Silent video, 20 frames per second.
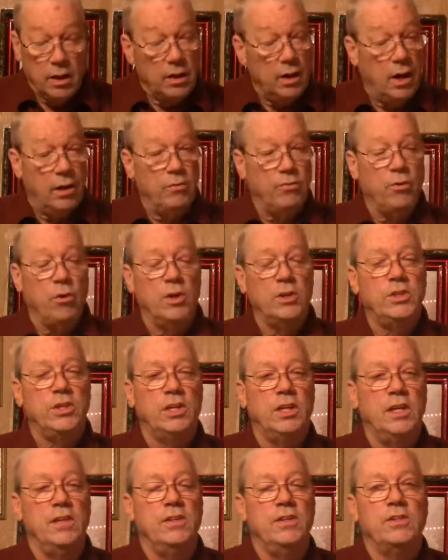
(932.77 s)
And
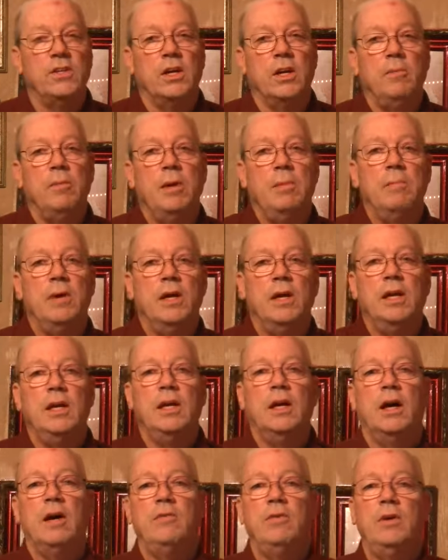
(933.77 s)
unfortunately, there's going to be many
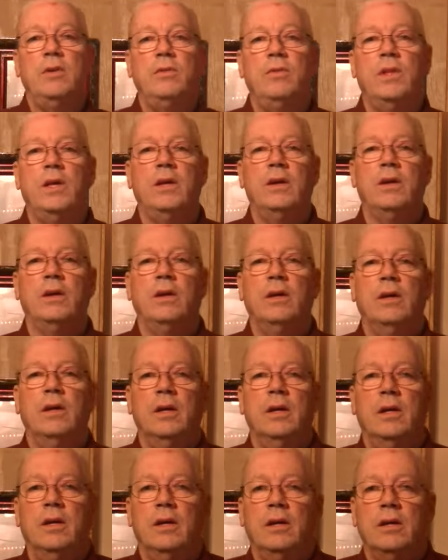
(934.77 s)
of you that are
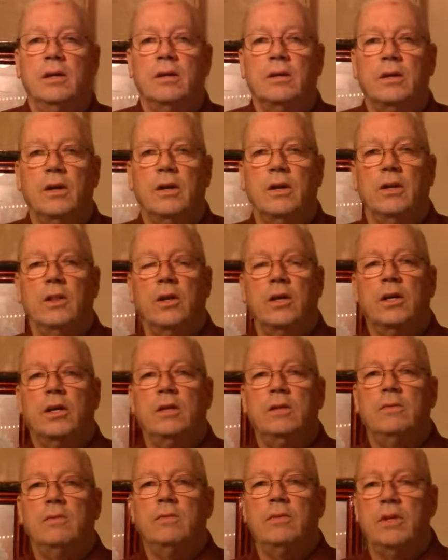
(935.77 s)
going to look
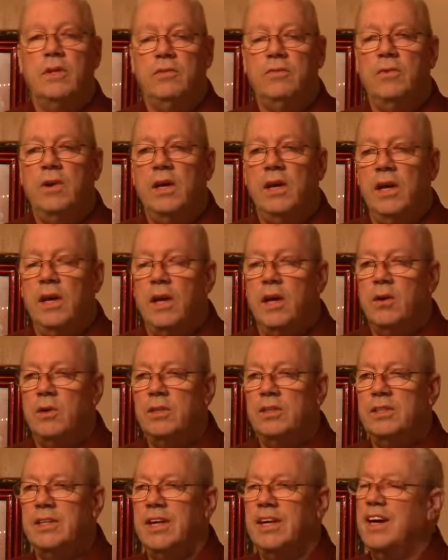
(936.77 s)
at this video
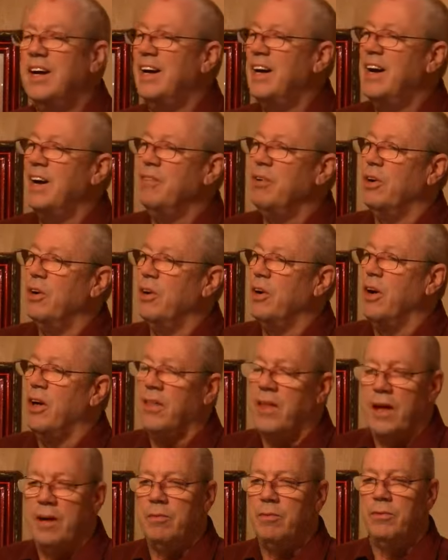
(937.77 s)
and say, oh, I've heard all
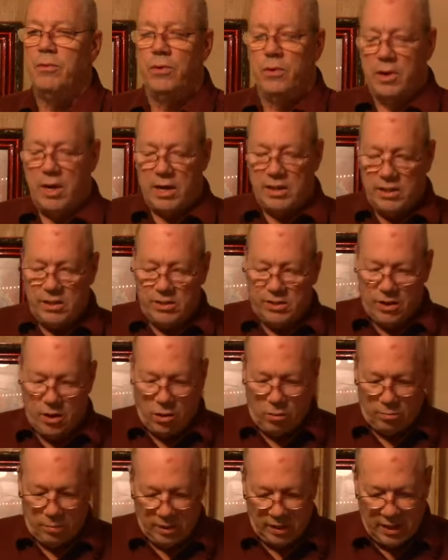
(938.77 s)
that before. I just
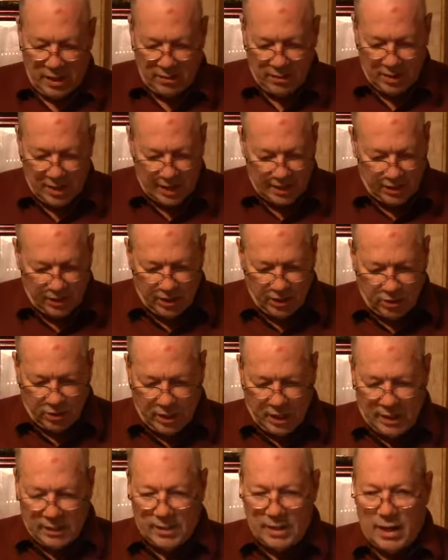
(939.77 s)
don't believe it. I still
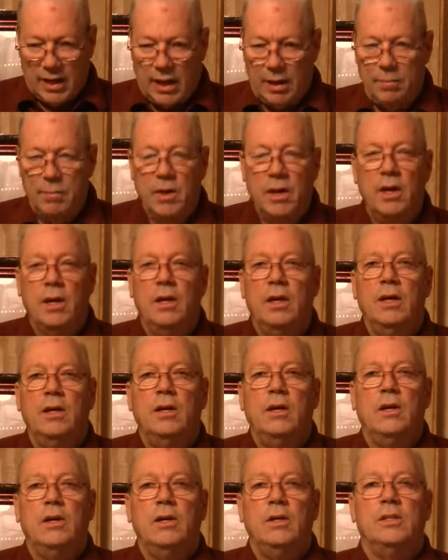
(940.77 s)
got time.
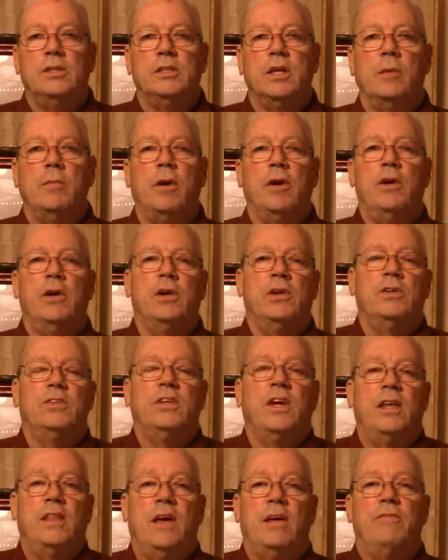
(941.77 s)
Some are you going to
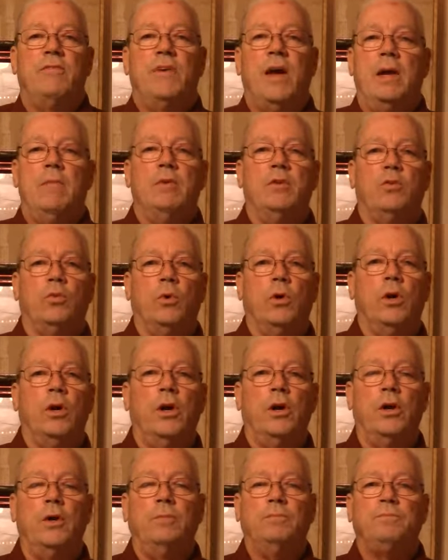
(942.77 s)
say that famous
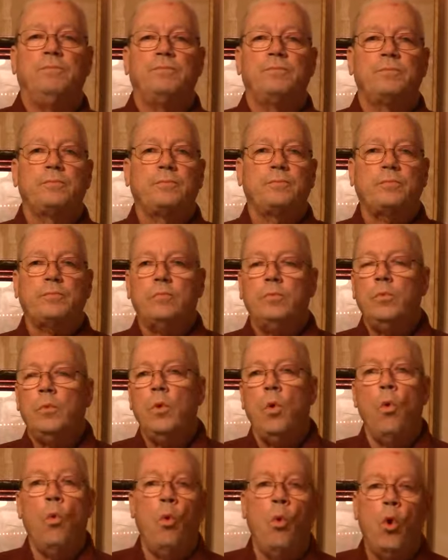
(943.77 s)
word,
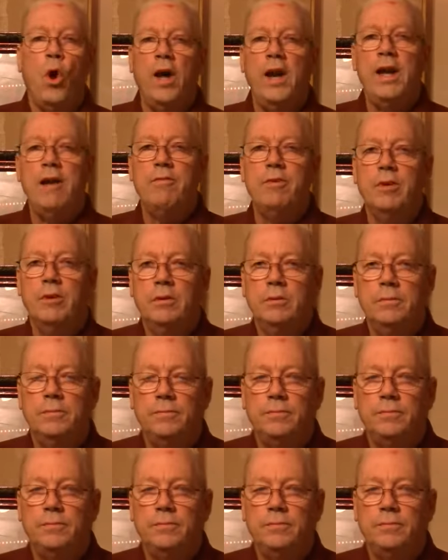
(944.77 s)
whatever.